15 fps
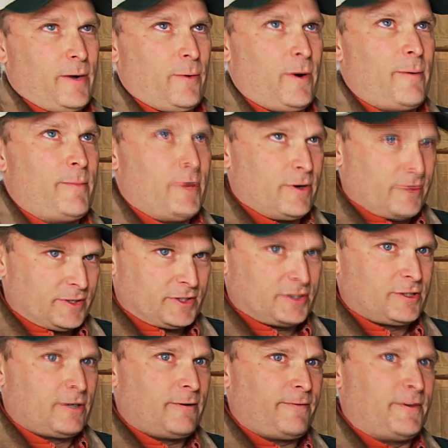were up near the
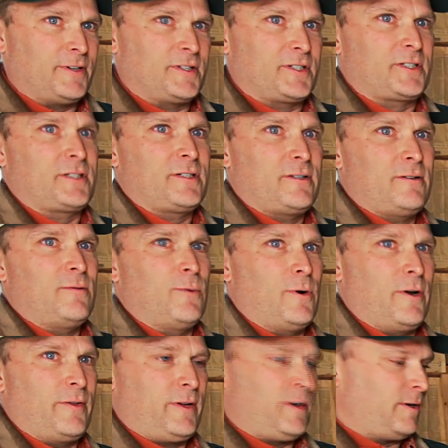surface
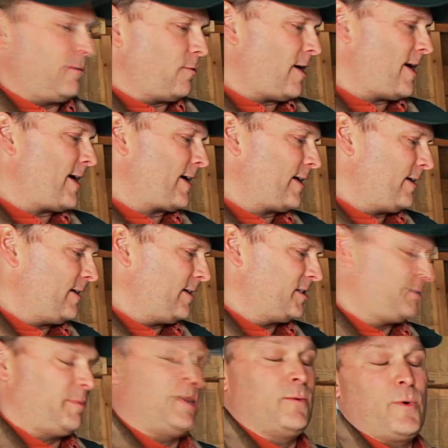where the rock has
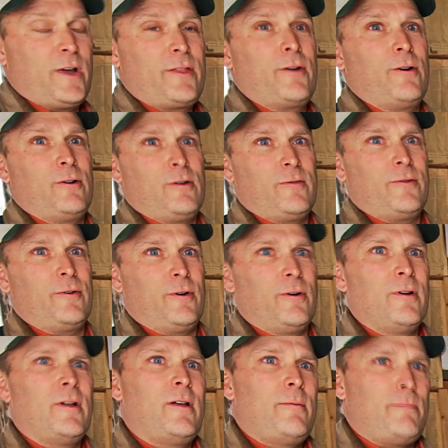been weathered over
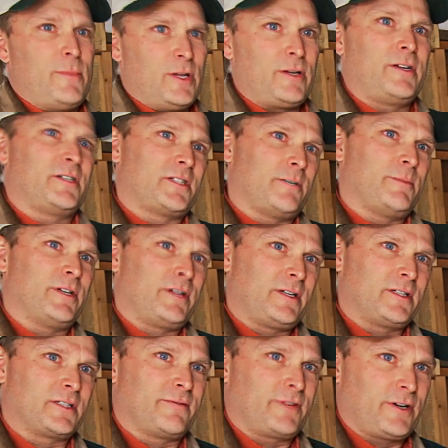millions and
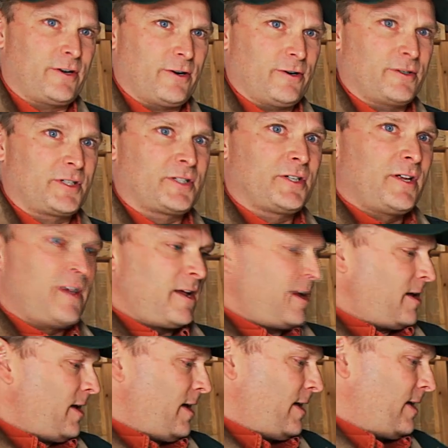millions of years.
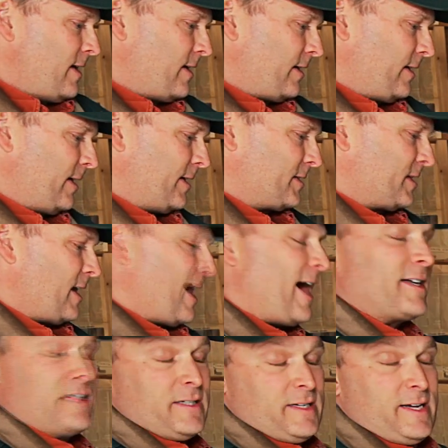It gets
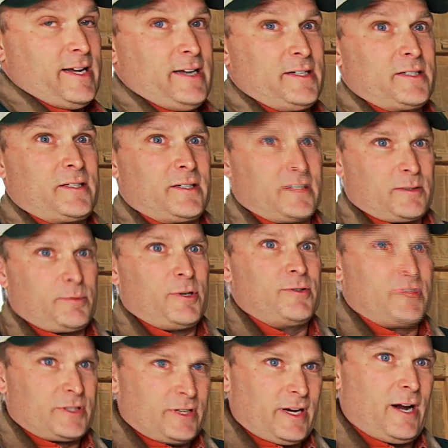oxidized,
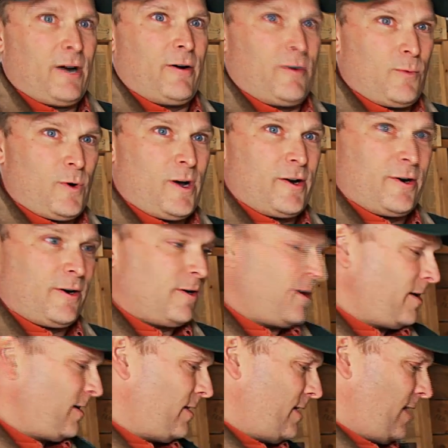exposed to air and water,
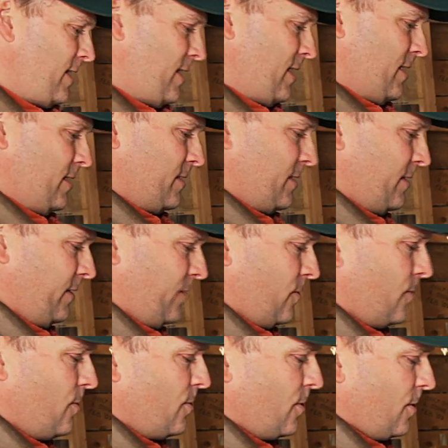and the
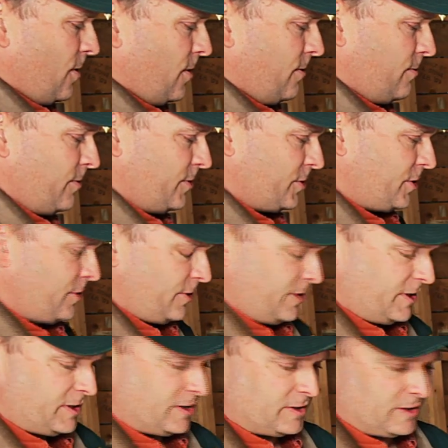ore, which
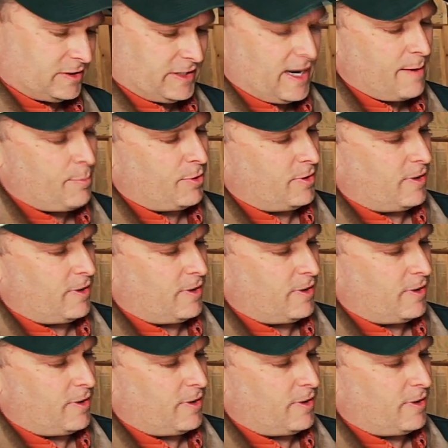this is a sample